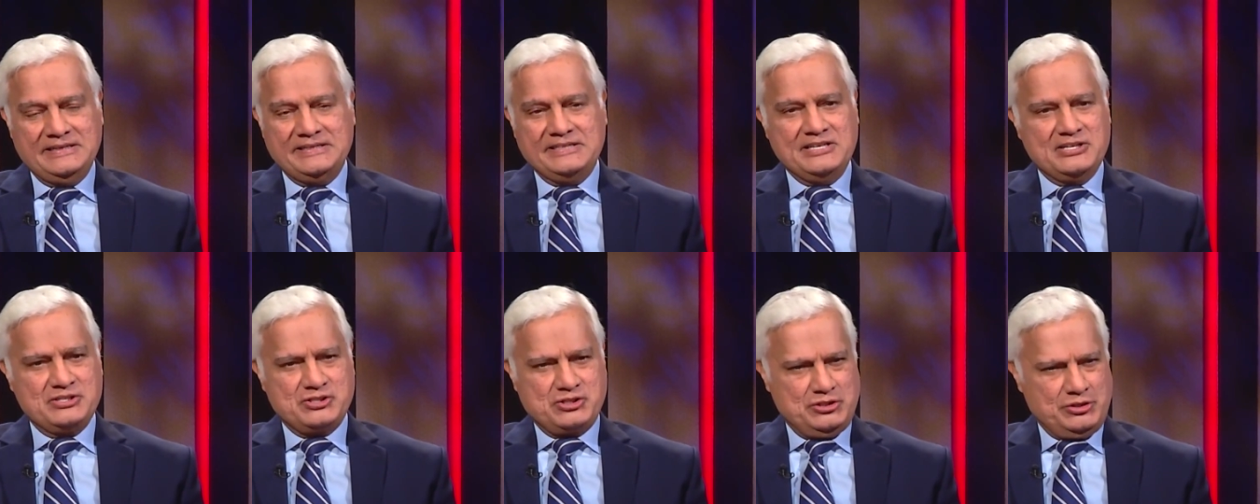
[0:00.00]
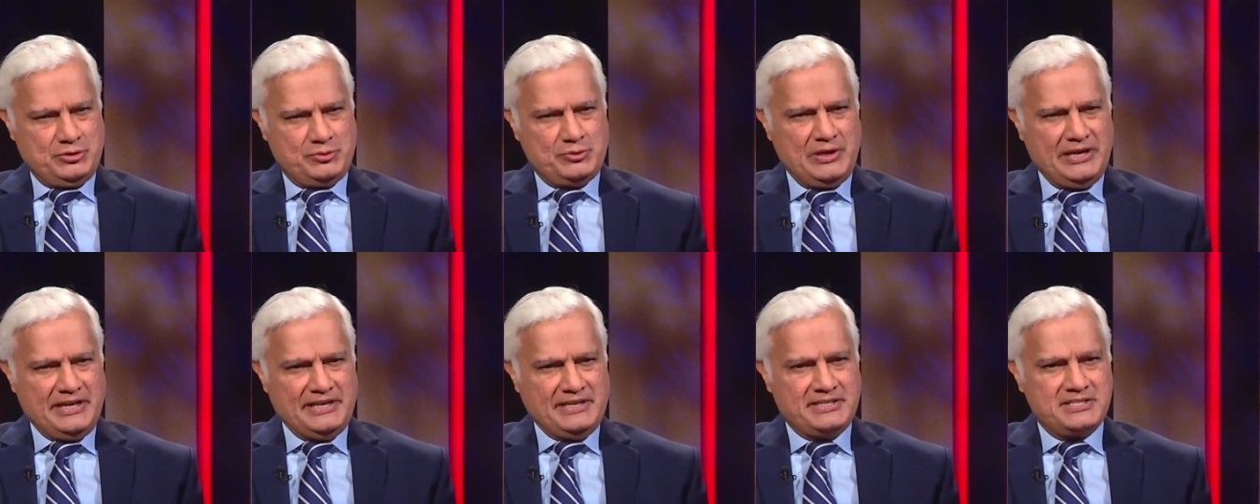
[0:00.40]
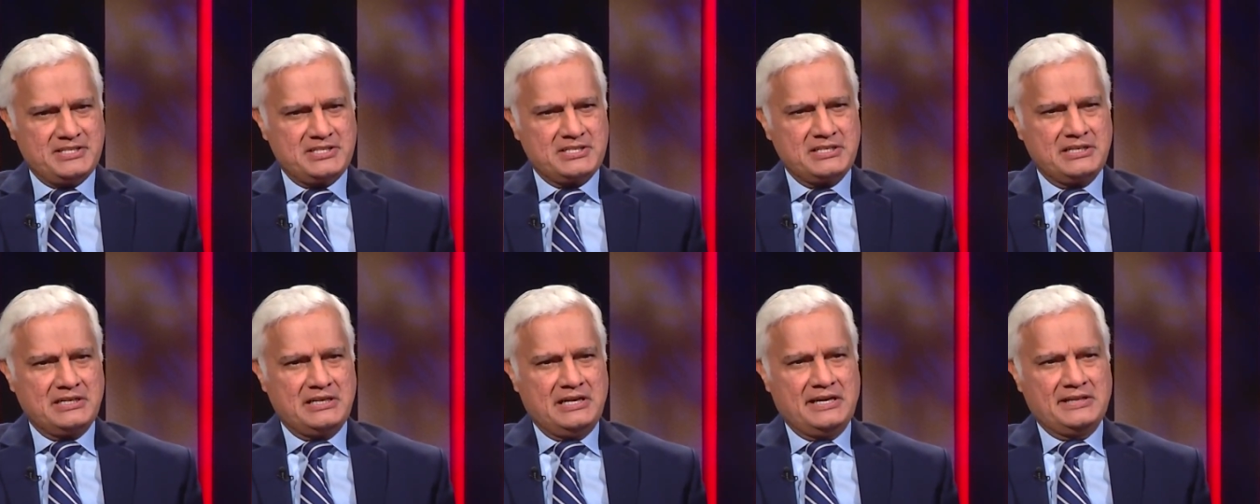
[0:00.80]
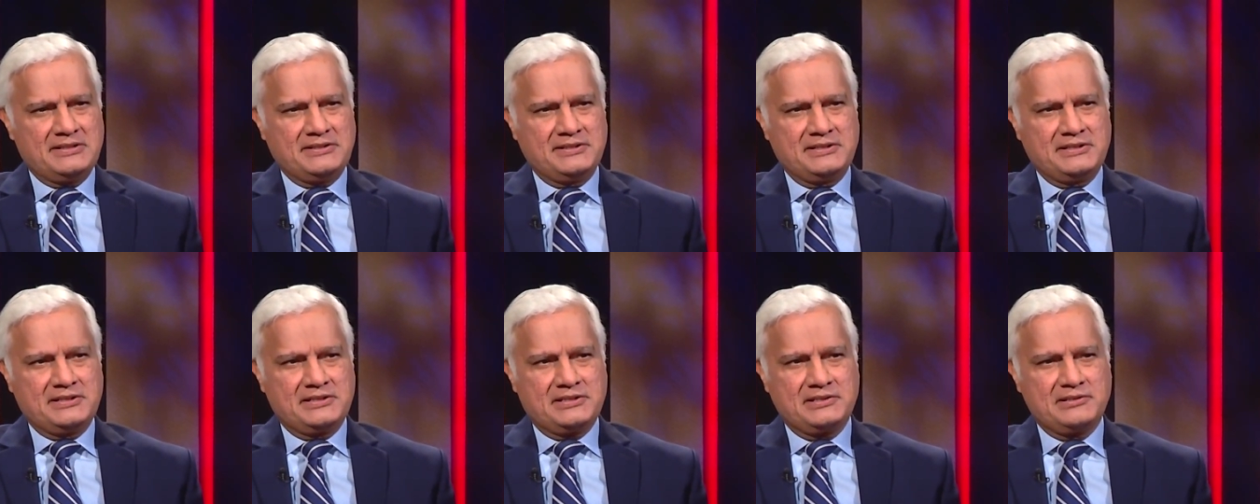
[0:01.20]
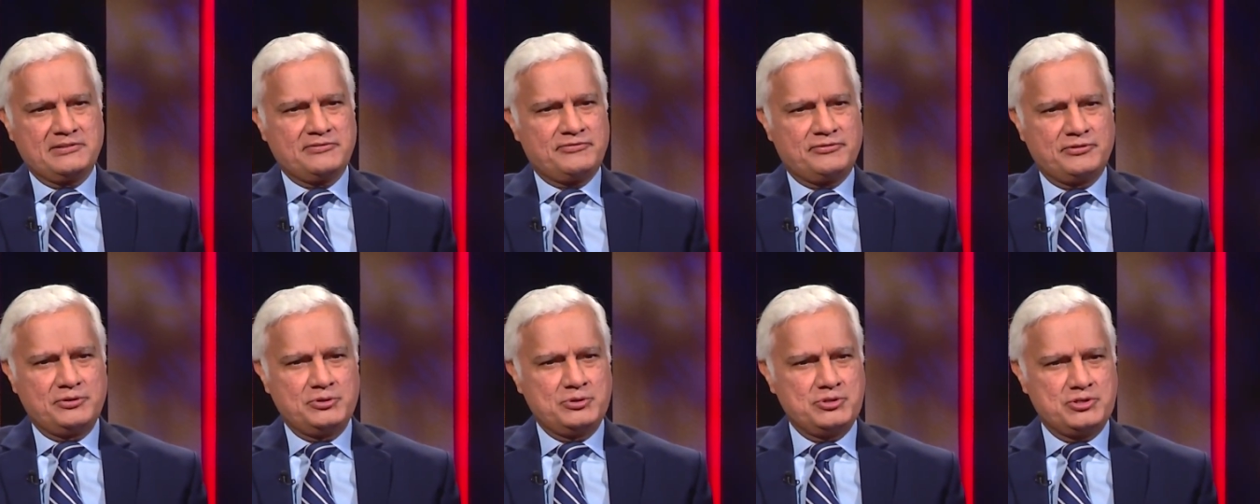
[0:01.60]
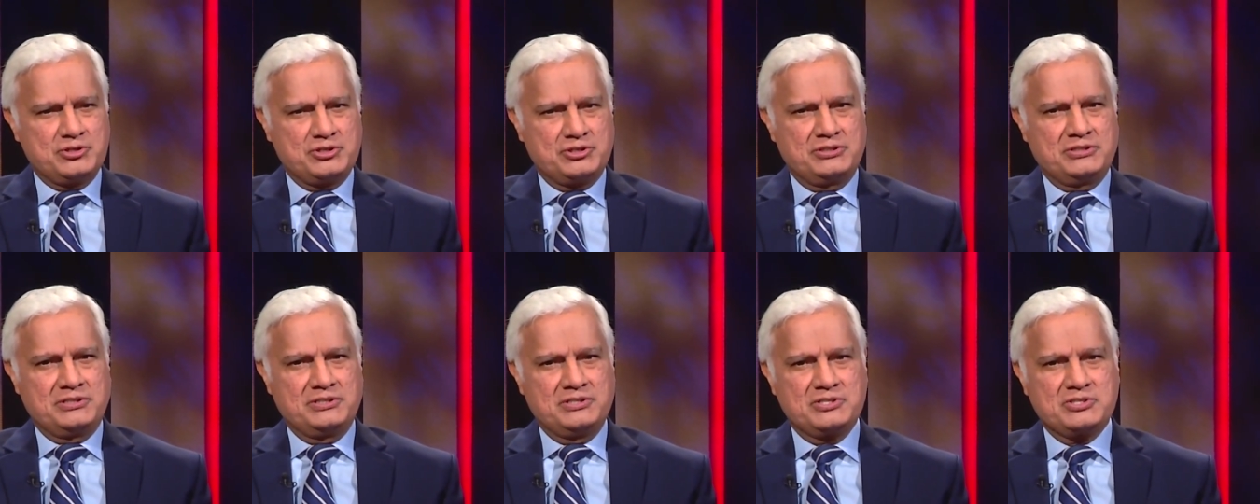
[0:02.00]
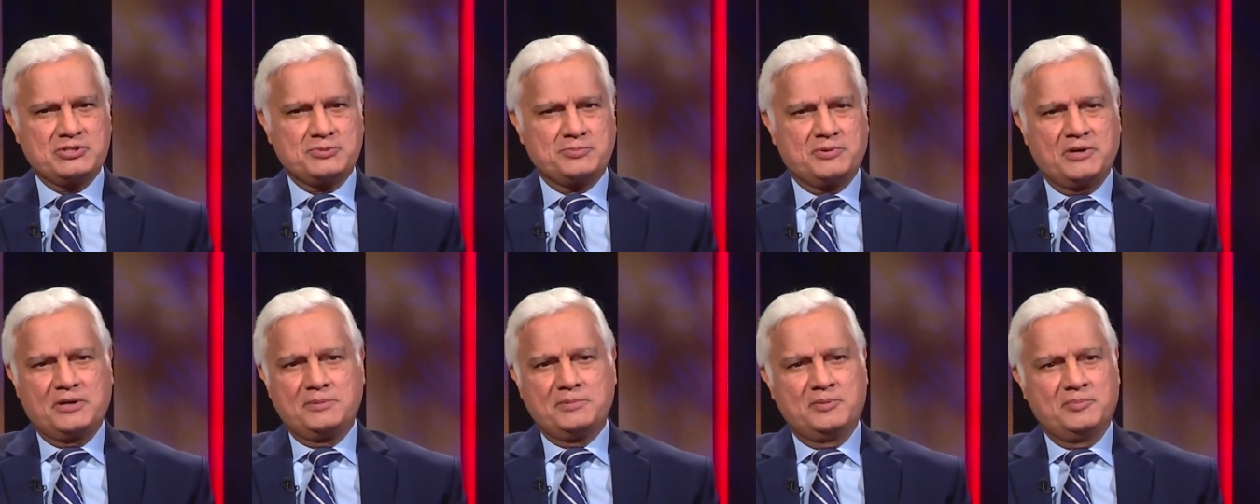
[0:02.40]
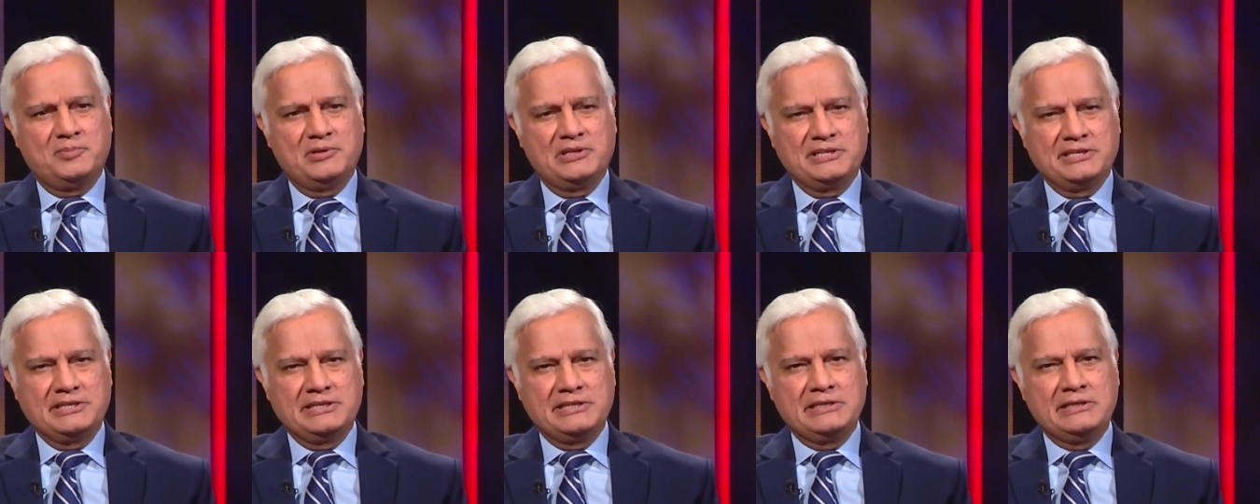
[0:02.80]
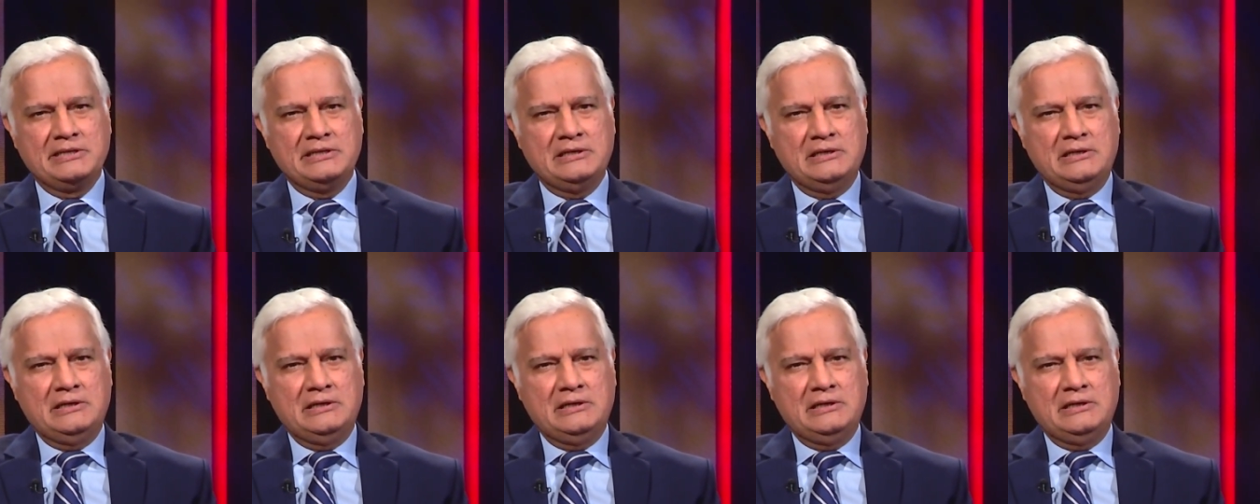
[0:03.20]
Yes, you're right. I think confusion is probably